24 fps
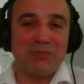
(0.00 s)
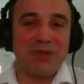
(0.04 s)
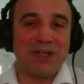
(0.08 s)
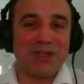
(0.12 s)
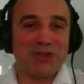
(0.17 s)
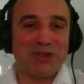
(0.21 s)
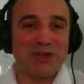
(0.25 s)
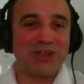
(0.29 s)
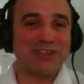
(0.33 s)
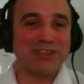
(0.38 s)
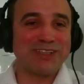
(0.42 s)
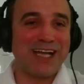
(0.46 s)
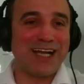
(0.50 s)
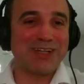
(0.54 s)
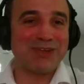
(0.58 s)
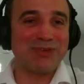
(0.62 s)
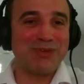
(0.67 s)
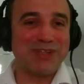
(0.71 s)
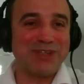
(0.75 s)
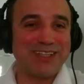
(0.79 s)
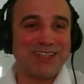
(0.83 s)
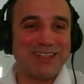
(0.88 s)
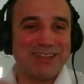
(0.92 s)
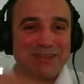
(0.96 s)
contact
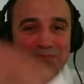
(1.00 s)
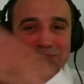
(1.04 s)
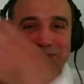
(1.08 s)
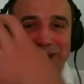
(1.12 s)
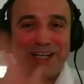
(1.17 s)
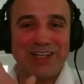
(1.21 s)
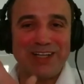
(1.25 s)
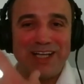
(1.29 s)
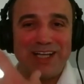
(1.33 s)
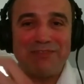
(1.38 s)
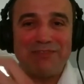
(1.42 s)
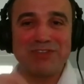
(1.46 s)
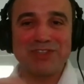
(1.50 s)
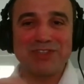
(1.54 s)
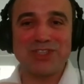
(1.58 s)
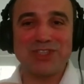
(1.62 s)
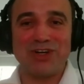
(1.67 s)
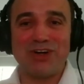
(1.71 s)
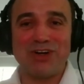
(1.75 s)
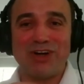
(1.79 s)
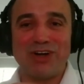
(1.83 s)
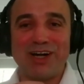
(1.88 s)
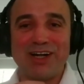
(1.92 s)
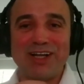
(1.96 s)
with big gloves,
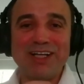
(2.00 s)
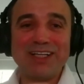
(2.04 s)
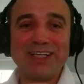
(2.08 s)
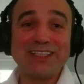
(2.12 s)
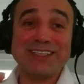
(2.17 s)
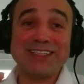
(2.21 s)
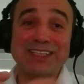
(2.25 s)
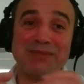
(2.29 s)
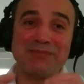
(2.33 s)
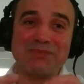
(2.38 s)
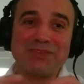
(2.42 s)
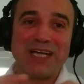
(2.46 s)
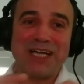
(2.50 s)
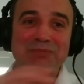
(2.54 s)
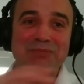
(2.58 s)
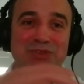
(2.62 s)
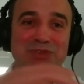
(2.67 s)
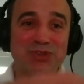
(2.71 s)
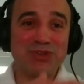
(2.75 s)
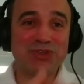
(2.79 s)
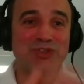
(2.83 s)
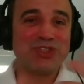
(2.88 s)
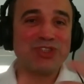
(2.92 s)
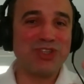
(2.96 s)
or
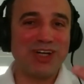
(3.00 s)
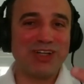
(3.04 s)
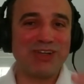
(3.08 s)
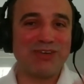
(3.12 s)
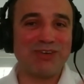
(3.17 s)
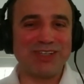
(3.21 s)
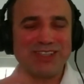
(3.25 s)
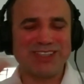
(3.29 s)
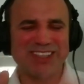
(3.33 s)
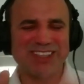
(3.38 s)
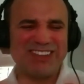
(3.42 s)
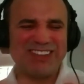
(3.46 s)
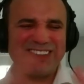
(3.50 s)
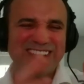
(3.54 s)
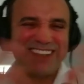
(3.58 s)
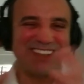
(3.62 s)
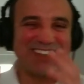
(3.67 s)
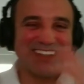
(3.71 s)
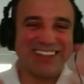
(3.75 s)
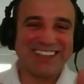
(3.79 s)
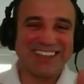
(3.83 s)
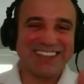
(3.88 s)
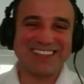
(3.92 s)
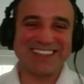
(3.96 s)
sometimes use the other one? So
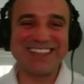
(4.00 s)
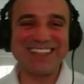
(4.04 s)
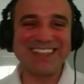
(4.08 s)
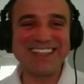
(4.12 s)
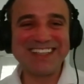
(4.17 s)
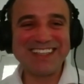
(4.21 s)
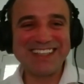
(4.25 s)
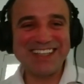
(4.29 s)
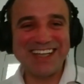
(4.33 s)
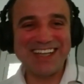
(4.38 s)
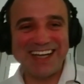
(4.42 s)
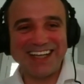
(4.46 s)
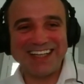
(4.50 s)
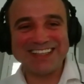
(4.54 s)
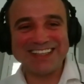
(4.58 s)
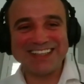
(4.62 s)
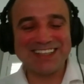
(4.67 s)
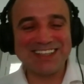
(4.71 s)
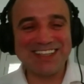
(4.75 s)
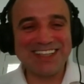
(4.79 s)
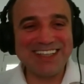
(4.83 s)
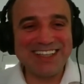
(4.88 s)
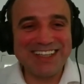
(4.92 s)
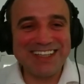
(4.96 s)
it's
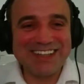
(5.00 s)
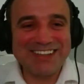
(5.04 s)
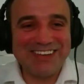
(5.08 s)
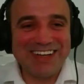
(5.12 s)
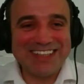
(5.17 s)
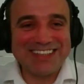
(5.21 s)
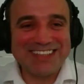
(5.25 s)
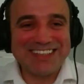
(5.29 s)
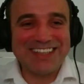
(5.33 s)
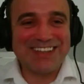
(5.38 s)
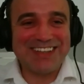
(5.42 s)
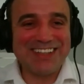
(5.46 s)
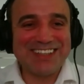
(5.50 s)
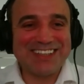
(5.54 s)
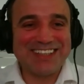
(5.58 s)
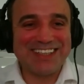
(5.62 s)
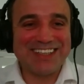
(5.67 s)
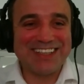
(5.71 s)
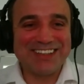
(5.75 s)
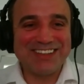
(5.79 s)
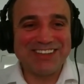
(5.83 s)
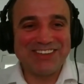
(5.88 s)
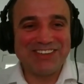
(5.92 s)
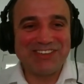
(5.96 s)
interesting
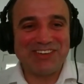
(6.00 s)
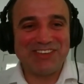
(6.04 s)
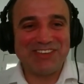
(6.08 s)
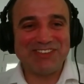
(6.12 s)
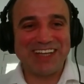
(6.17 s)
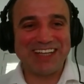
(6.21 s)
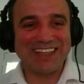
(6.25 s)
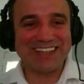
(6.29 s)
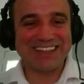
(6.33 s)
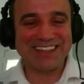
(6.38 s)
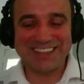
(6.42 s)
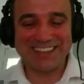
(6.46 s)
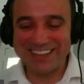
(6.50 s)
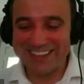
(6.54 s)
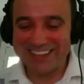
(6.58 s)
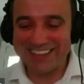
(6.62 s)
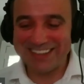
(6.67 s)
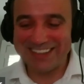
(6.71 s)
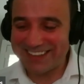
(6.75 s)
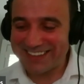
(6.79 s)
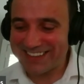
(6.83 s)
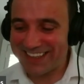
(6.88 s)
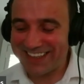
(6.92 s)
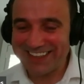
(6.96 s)
listening from that
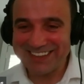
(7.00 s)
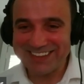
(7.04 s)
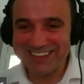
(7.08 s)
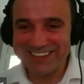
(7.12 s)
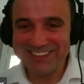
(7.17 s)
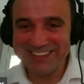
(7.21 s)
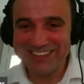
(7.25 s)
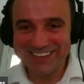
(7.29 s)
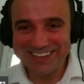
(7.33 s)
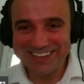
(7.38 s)
side. So